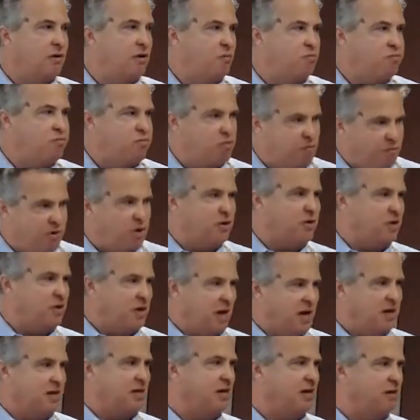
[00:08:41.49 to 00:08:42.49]
are promoting
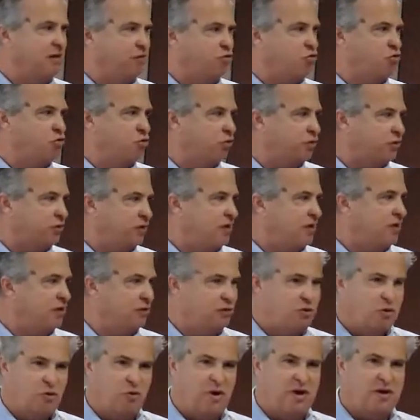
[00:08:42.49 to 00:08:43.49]
the idea of cruelty
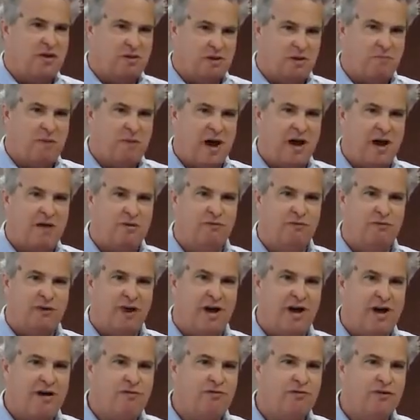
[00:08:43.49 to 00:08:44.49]
as the way, the path of
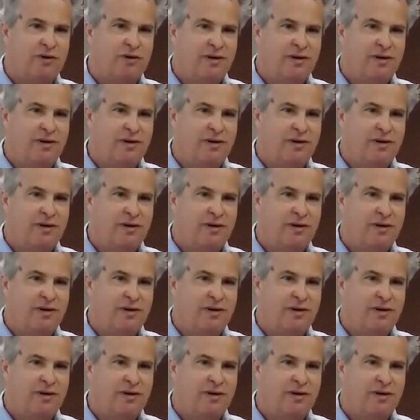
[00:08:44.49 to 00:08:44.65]
life.